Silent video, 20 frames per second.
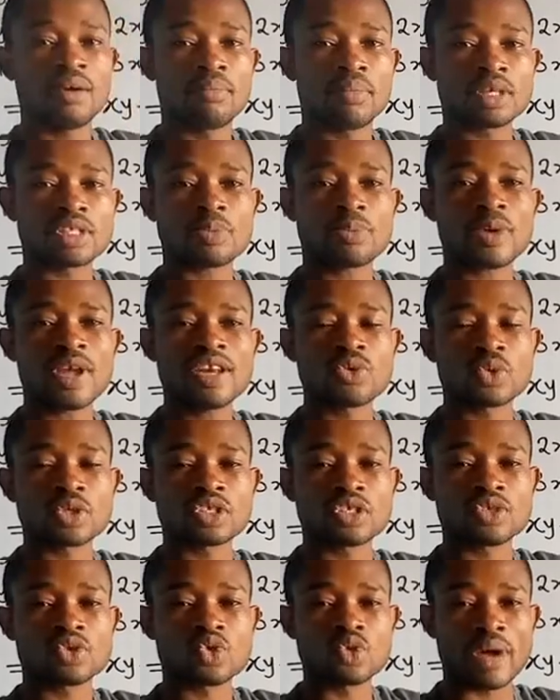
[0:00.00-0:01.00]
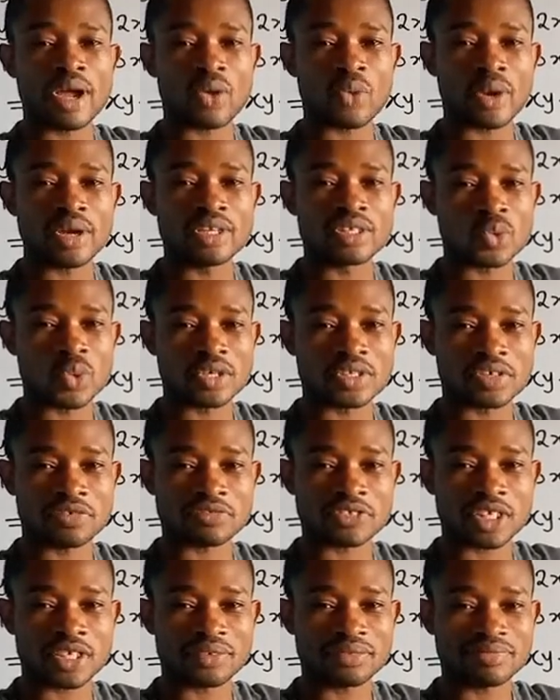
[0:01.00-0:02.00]
Multiplying equation 2 by 1 is a waste
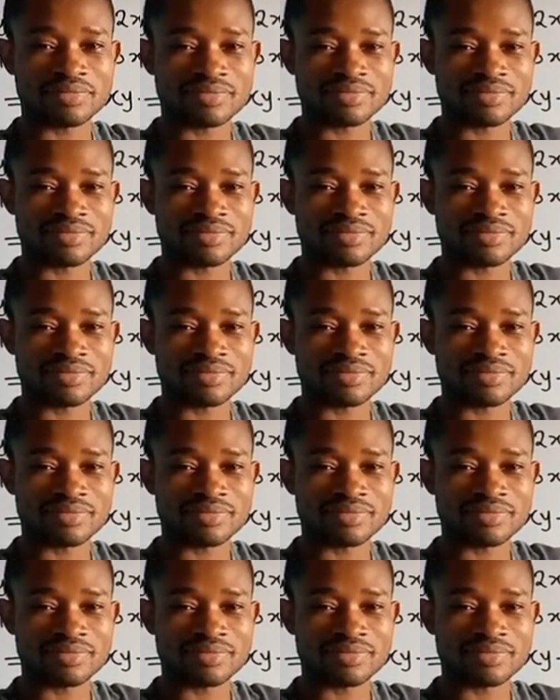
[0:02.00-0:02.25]
of time.